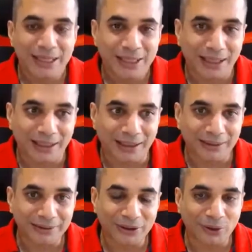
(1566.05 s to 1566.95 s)
So
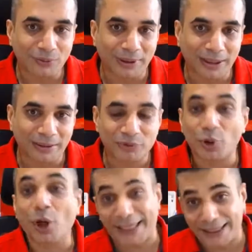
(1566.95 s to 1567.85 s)

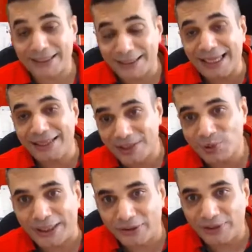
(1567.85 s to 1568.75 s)
on headstand, just to
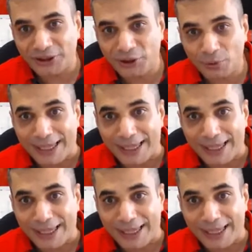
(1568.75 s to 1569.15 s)
kind of let you know,